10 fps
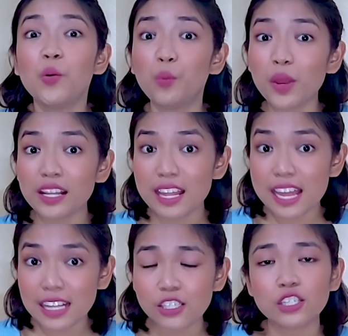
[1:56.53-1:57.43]
with
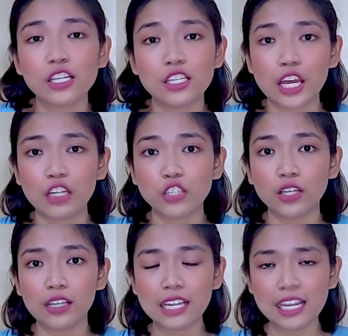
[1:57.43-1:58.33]
its
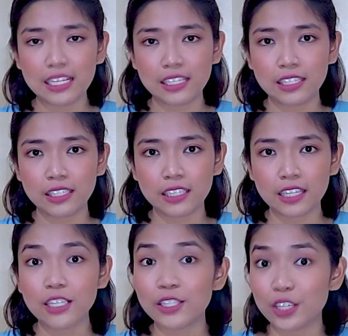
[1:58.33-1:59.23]
essential needs,
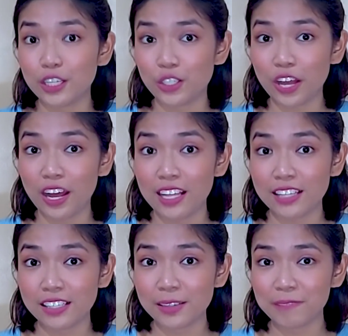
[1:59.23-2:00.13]
such
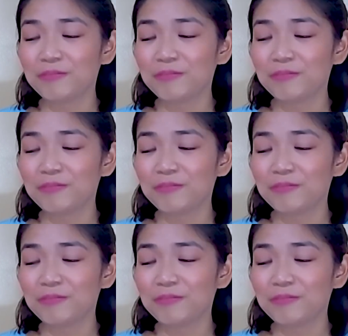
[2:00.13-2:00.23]
as